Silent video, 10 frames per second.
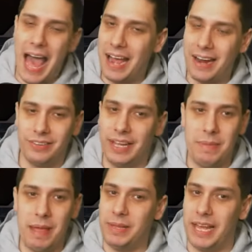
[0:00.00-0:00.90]
or, like,
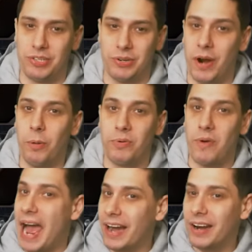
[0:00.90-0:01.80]
maybe, like, Terrell
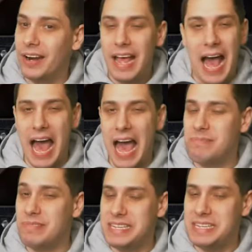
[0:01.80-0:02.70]
Pryor.
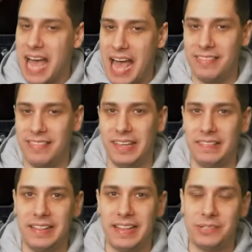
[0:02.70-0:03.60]
I'm not
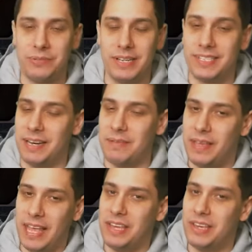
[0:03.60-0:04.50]
thinking that that's what it's going to
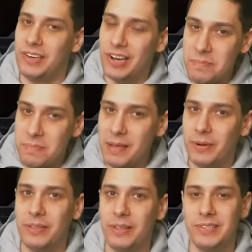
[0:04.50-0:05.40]
be. It could be
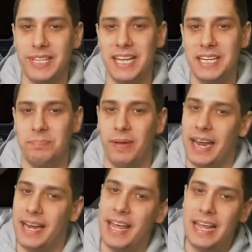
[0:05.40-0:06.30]
one of those things,
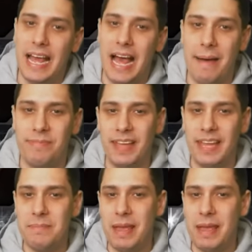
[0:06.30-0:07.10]
but I'm thinking